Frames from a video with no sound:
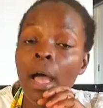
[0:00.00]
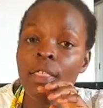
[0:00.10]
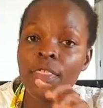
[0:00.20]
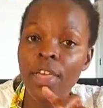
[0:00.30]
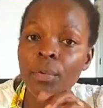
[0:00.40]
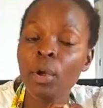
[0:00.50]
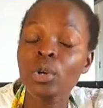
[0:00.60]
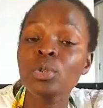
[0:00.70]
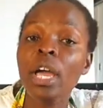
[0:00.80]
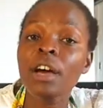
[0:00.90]
Then we
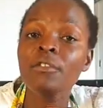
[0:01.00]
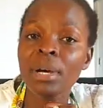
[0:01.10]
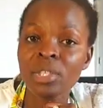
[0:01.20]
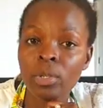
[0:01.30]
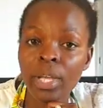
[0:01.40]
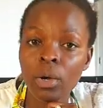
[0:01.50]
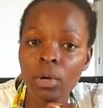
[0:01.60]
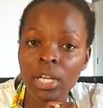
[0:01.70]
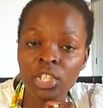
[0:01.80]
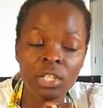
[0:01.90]
also have Mazoe
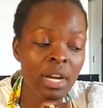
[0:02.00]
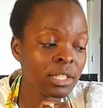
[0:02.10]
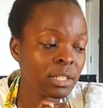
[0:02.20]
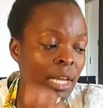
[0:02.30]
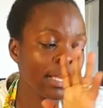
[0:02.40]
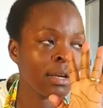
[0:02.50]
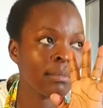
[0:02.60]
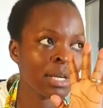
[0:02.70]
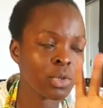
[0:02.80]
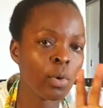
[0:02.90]
orange crush, like
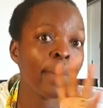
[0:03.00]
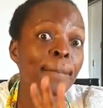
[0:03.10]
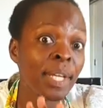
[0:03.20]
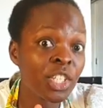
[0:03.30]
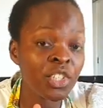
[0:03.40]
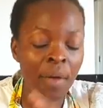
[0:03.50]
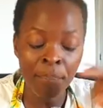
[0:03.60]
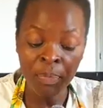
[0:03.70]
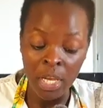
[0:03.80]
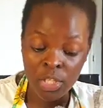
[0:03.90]
Mazoe peach
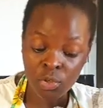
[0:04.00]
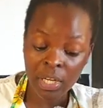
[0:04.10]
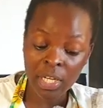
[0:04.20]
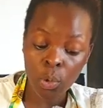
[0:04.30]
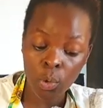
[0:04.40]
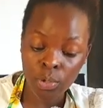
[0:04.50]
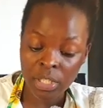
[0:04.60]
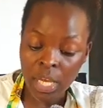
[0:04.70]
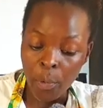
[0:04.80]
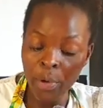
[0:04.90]
is really good.
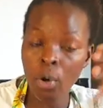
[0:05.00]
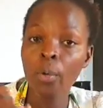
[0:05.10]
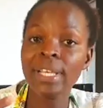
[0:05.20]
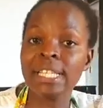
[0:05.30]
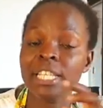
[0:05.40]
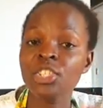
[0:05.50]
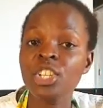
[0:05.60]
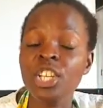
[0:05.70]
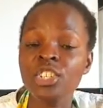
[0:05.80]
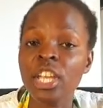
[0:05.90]
We always
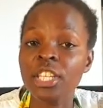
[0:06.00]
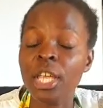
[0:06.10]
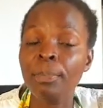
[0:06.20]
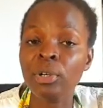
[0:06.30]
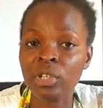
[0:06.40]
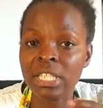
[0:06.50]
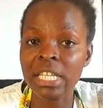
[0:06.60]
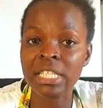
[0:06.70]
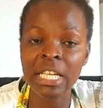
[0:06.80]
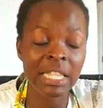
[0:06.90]
exchange and keep on
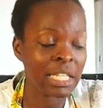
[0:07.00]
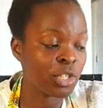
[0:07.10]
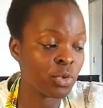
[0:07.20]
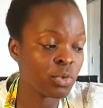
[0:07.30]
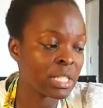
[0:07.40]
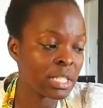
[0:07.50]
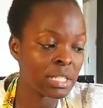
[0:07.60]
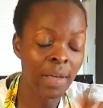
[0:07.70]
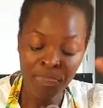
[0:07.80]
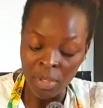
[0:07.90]
rotating the juices,
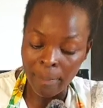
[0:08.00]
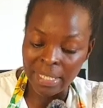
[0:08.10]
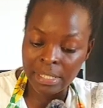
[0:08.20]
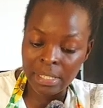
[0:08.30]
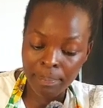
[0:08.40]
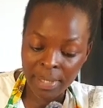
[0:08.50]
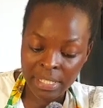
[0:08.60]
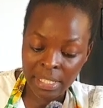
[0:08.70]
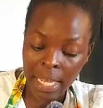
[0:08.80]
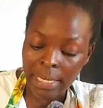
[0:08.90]
but
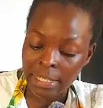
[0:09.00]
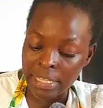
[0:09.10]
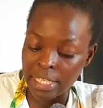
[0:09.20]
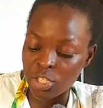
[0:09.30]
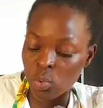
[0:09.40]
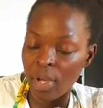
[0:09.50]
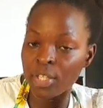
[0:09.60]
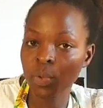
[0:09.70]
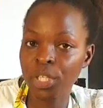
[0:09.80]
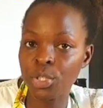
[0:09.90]
basically that is
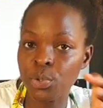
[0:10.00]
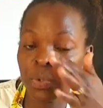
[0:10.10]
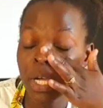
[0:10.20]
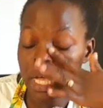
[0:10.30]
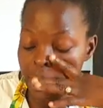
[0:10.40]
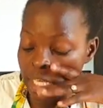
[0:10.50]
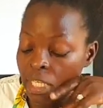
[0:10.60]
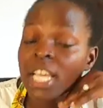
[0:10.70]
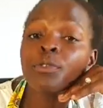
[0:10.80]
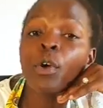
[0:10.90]
what we do. Then
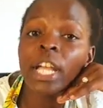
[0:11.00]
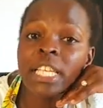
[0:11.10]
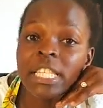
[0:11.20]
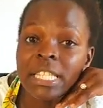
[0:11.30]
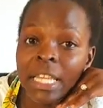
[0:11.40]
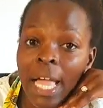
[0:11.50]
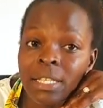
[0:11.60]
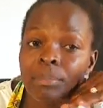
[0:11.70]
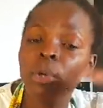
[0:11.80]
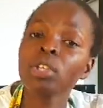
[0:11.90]
as for kids snacks,
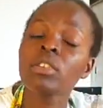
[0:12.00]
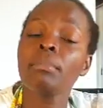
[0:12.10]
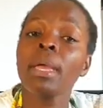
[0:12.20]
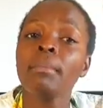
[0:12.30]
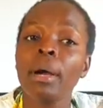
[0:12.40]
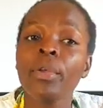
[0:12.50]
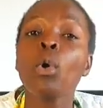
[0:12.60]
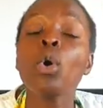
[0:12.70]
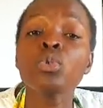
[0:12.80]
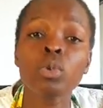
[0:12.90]
because remember, we
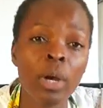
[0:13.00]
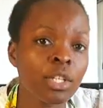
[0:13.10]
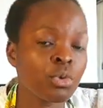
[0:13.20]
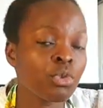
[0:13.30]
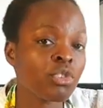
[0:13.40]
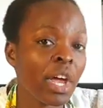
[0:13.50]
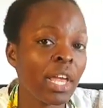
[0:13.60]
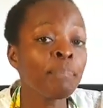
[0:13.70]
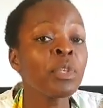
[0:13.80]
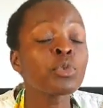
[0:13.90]
also want to
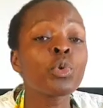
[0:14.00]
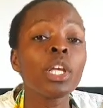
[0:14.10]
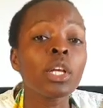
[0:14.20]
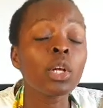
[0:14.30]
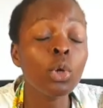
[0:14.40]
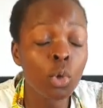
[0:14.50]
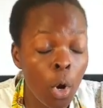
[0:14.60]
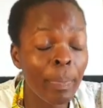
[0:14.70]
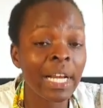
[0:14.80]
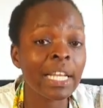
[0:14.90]
try to
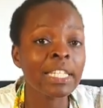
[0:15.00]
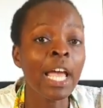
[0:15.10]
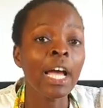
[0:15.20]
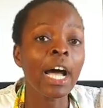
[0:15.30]
incorporate